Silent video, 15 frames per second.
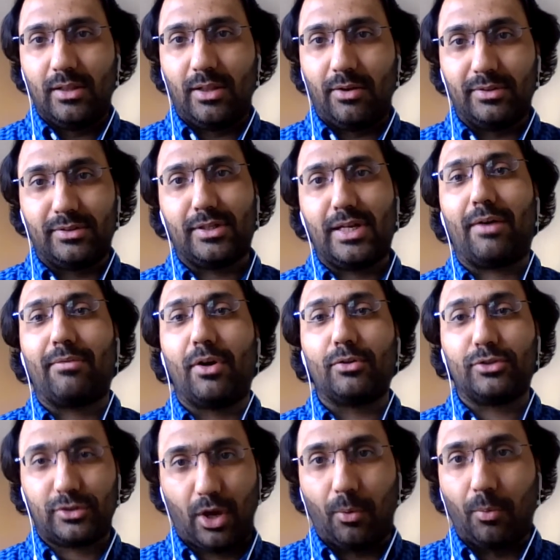there is a narrow
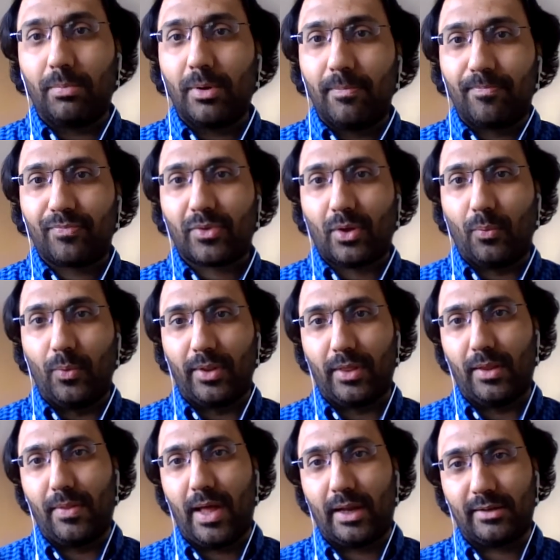scope
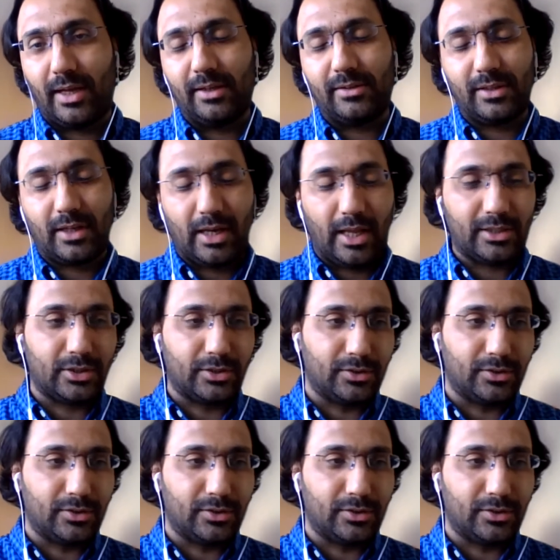within that data collection.